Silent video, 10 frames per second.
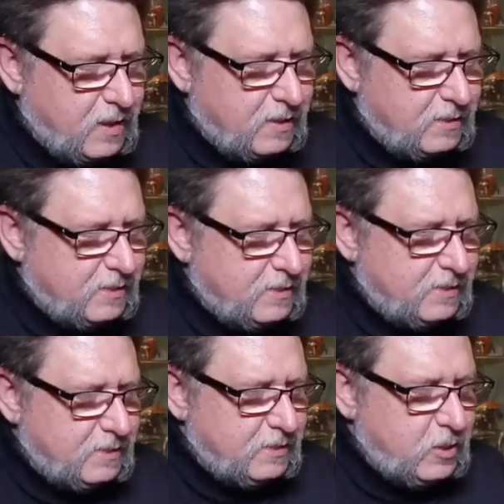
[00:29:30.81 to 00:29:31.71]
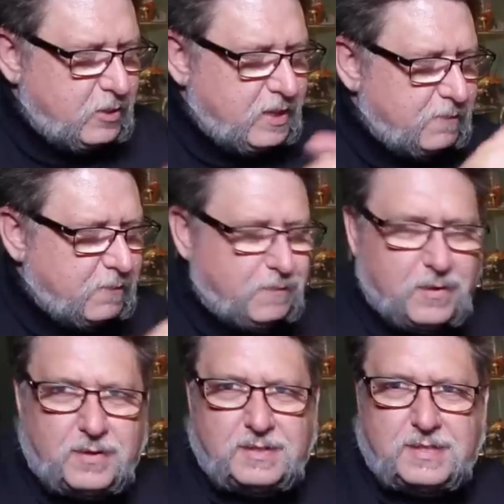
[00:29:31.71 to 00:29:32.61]
uh, you could even
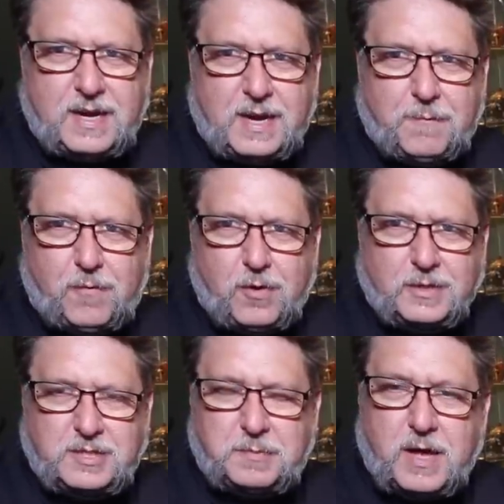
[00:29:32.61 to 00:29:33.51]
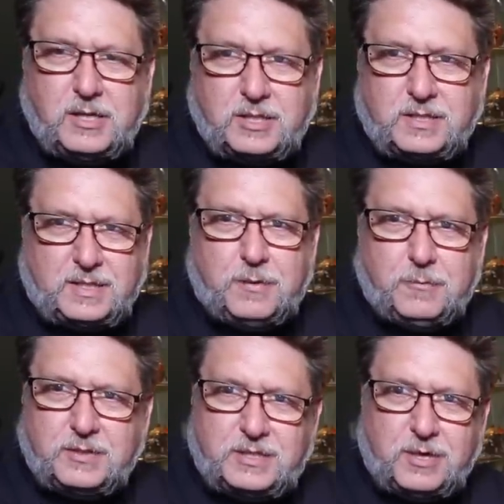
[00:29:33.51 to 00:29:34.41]
fill this thing up full of sponges and it
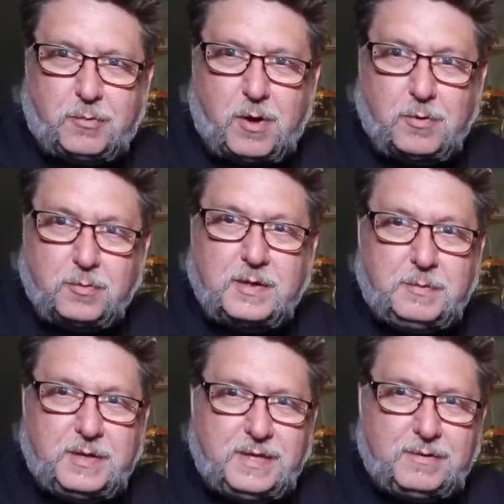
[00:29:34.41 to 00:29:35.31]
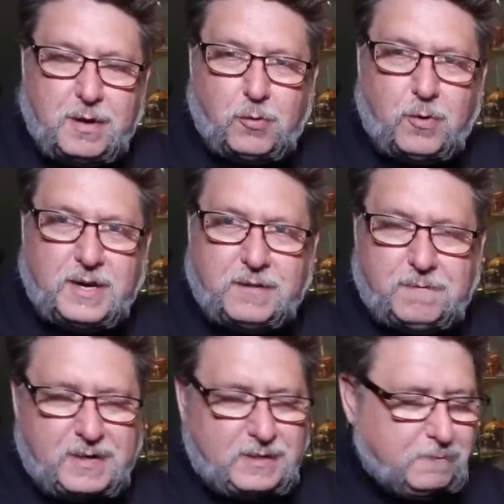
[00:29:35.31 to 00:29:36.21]
would still probably be a pretty
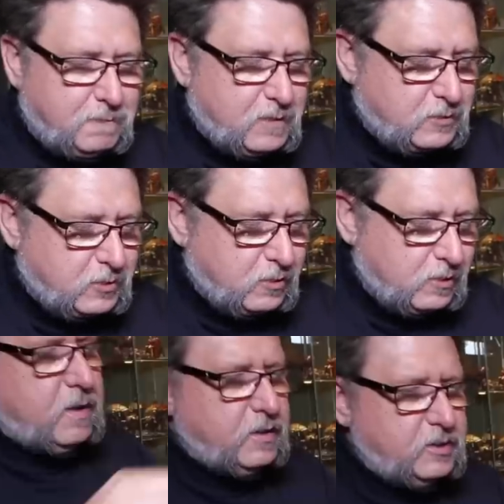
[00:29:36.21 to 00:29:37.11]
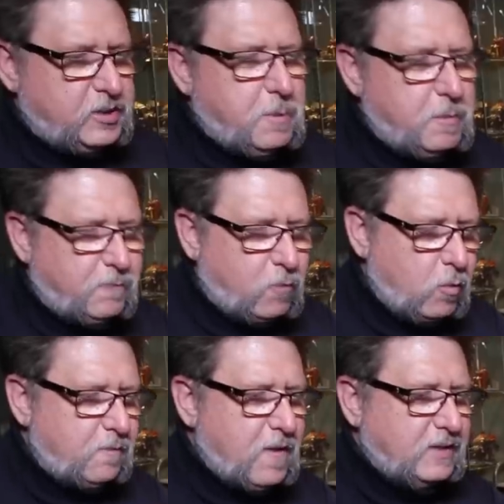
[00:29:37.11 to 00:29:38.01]
effective filter. The shape and
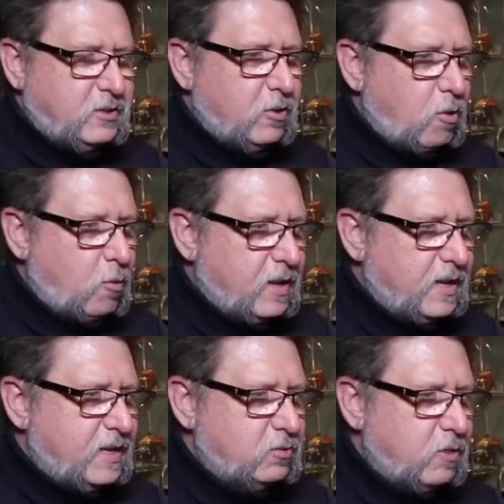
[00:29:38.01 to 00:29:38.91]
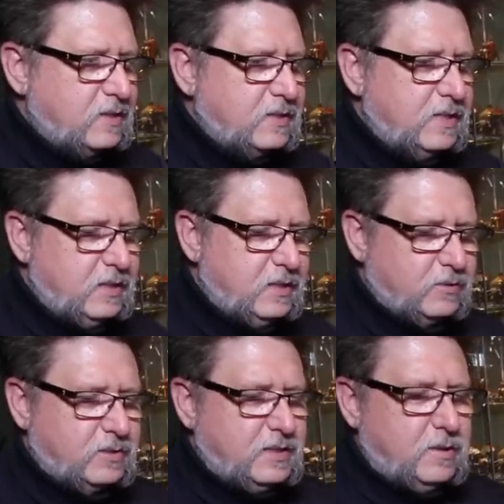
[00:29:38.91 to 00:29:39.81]
form factor are really interesting. You
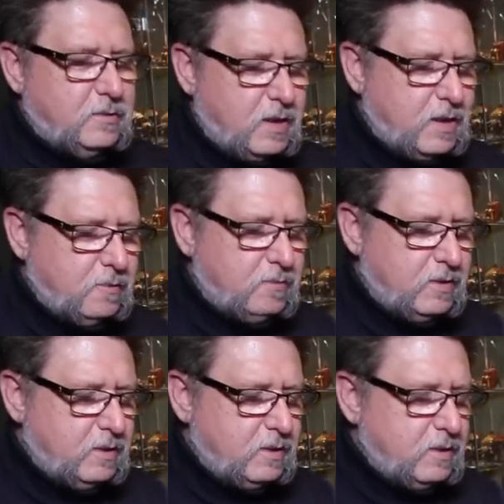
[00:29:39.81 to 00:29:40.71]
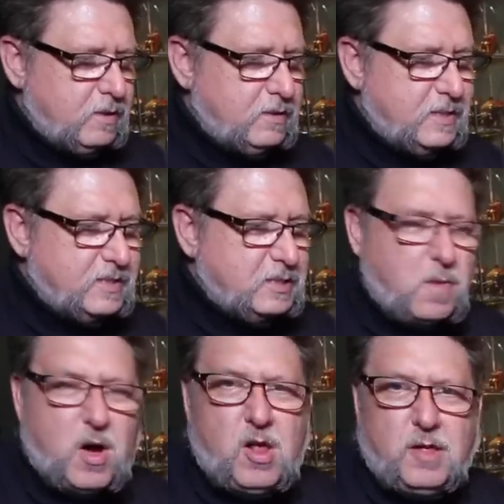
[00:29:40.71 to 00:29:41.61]
don't see uh, this
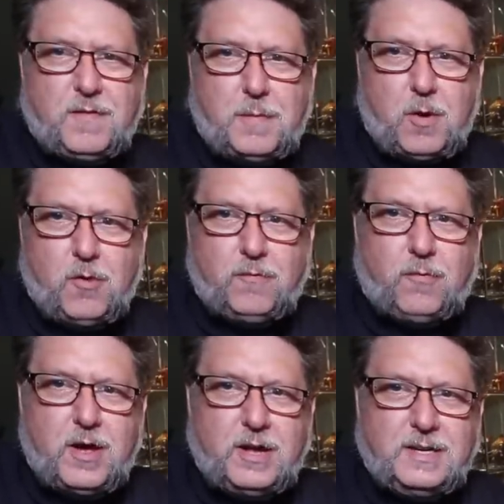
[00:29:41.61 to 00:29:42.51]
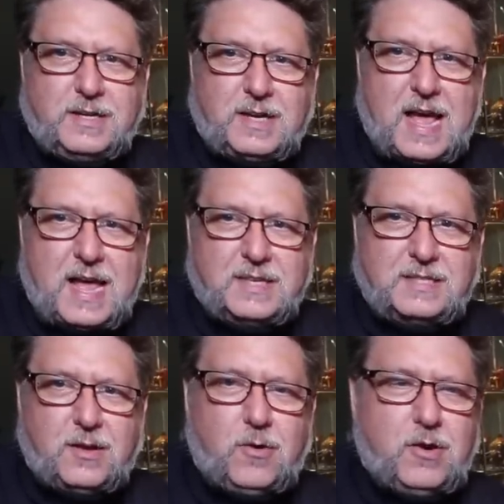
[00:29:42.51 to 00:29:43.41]
small of a bowl front and
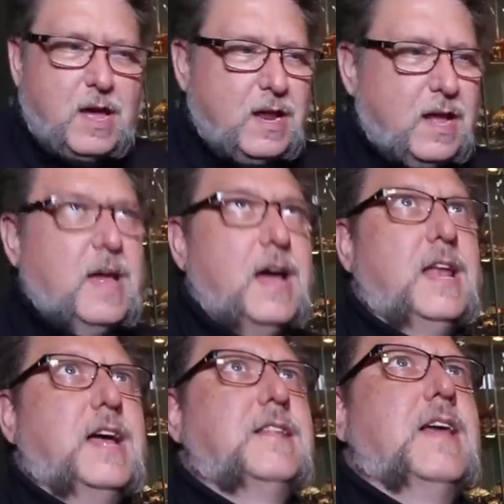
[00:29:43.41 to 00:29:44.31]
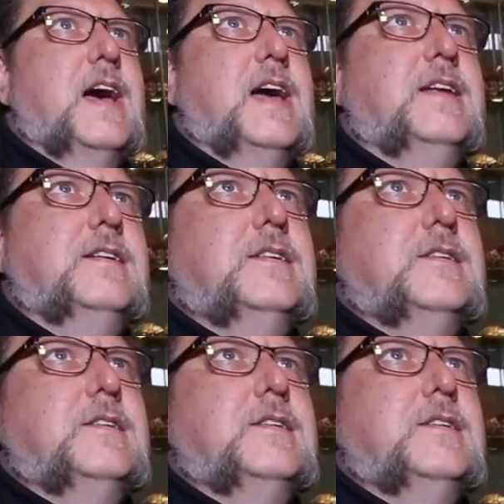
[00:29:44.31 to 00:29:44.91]
glass a whole lot. I, I like that.